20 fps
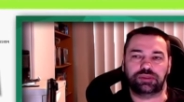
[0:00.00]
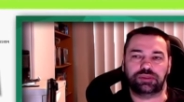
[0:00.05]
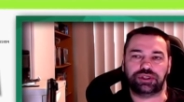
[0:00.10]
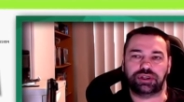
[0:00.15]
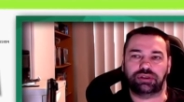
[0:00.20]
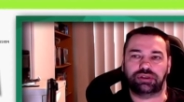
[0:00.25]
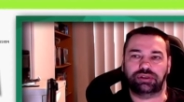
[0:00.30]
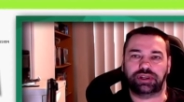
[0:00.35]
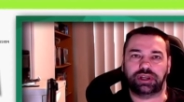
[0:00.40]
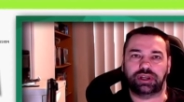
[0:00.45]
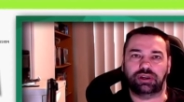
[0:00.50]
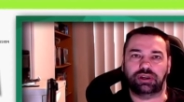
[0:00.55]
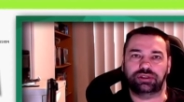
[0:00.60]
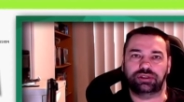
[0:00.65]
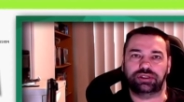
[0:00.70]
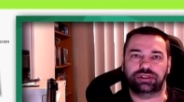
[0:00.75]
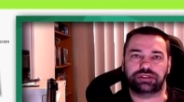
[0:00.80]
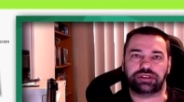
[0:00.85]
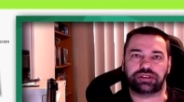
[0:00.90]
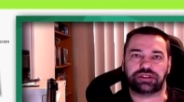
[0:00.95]
sharing it
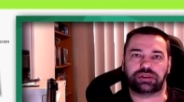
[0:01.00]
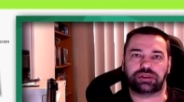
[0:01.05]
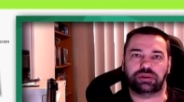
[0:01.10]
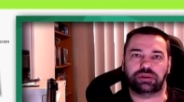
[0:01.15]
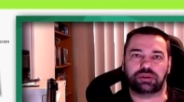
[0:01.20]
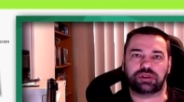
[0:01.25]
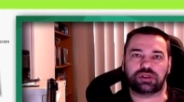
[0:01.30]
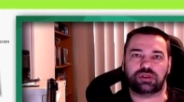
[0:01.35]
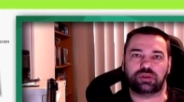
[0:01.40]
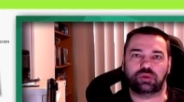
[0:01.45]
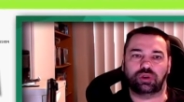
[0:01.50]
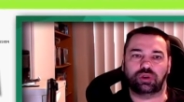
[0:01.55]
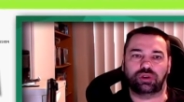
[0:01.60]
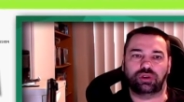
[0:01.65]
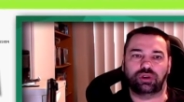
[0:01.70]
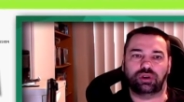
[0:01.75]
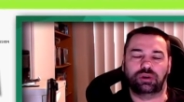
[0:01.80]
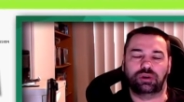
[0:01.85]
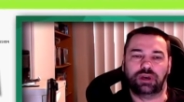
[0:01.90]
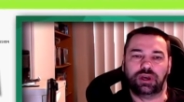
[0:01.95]
on your discords and
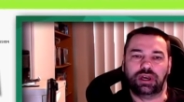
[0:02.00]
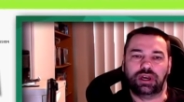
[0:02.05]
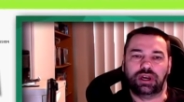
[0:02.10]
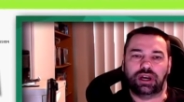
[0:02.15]
whatnot.